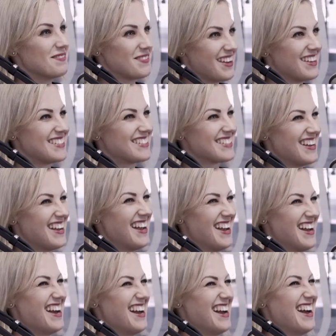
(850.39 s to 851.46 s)
Actually, a
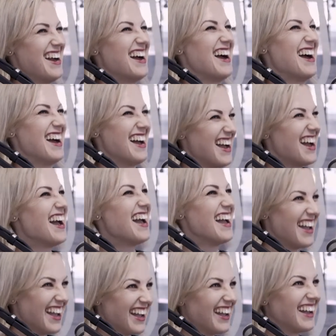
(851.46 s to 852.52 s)
question on that right away
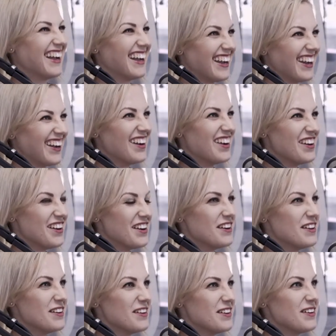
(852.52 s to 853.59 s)
is how much
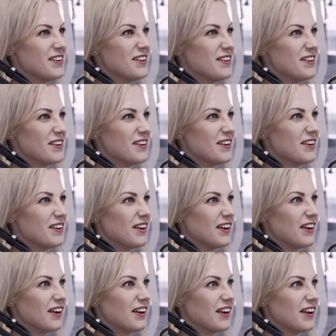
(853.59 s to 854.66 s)
did you struggle to
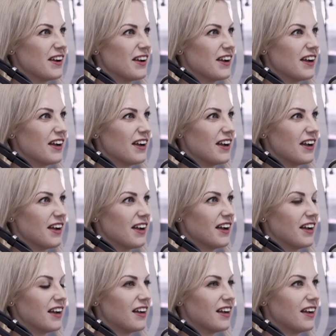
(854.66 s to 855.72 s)
actually,
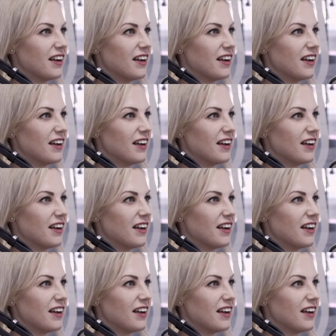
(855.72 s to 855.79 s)
like,